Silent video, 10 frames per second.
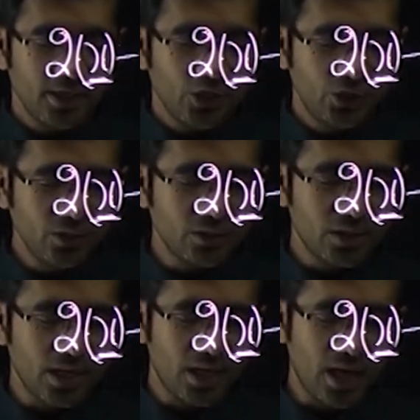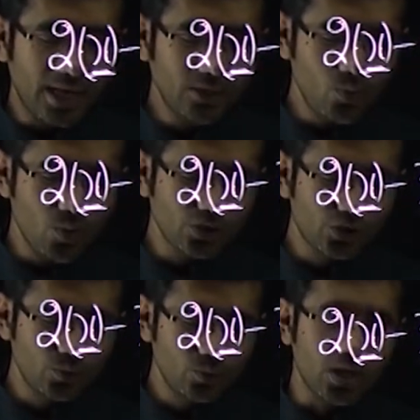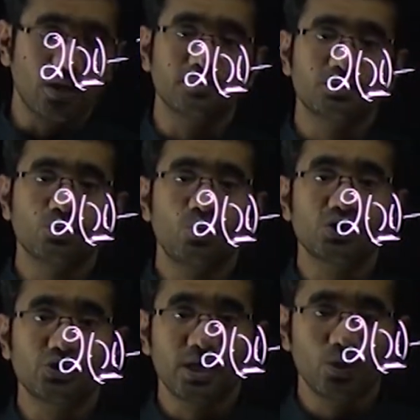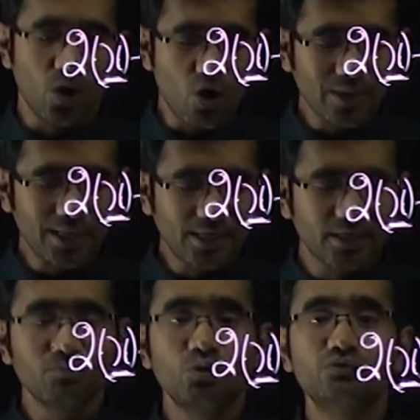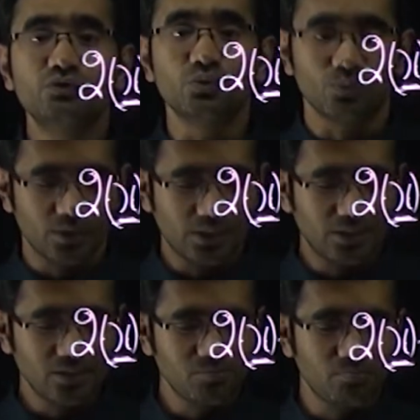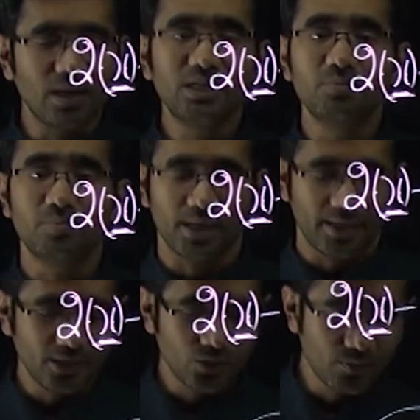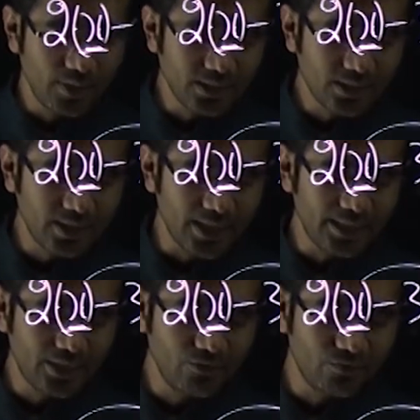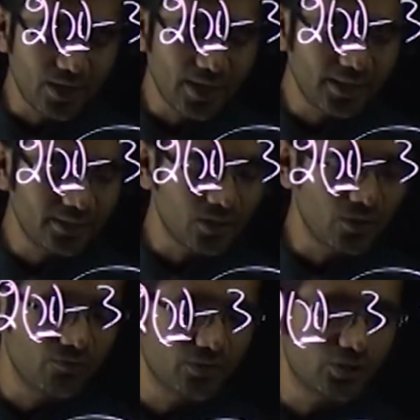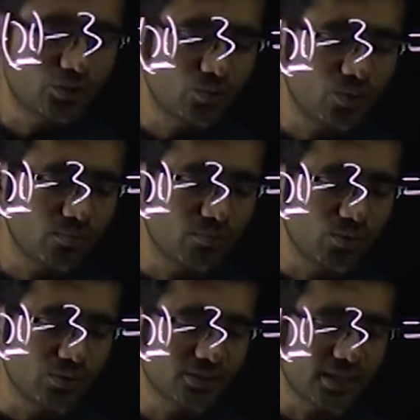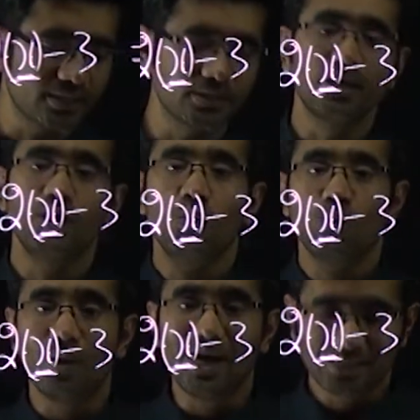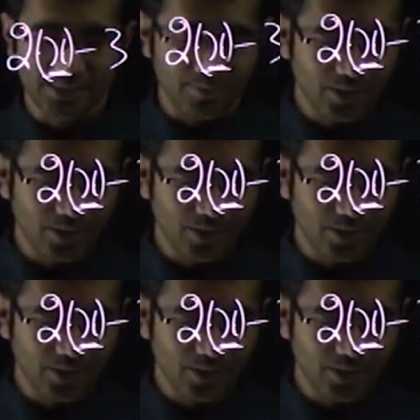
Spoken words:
Here I don't want 2 now. So what should I do? How can I remove 2? This is multiply, right? So basically I divide with 2 on both the sides. Why is it?